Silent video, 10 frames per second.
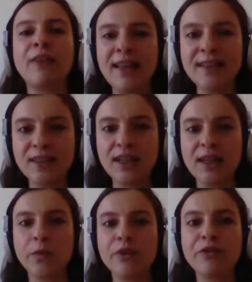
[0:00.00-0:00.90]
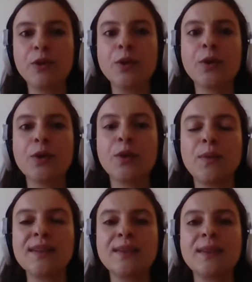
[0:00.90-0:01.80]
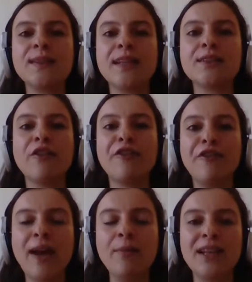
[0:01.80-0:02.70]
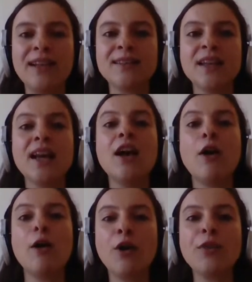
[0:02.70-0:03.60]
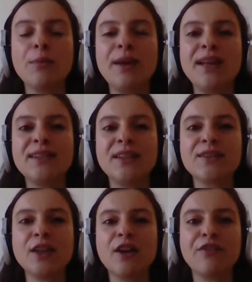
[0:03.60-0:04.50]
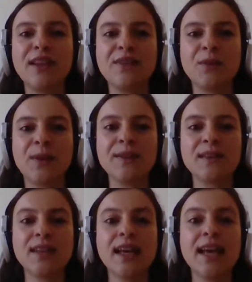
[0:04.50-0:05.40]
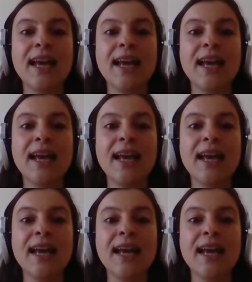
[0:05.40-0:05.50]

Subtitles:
easily revoke the residencies of families on the basis of deterrence.